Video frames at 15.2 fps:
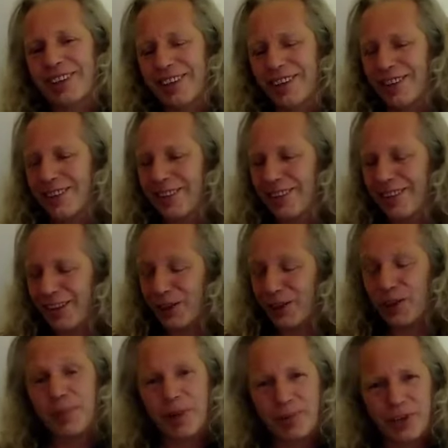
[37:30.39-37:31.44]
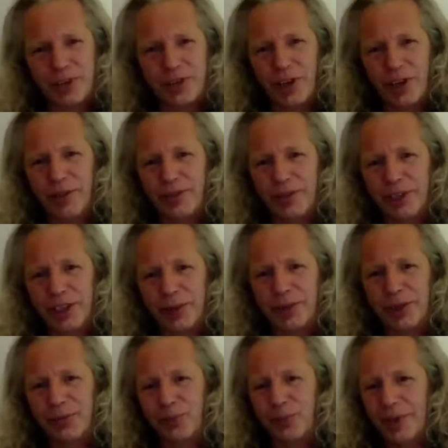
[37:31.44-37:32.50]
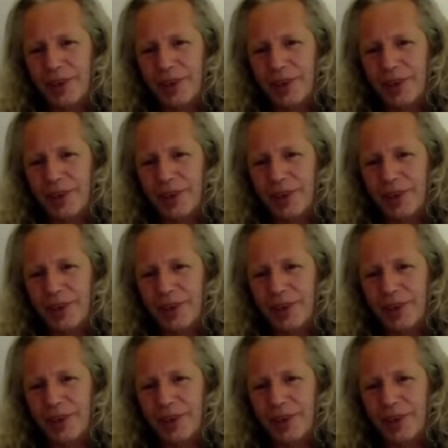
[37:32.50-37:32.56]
And this member of staff had come in.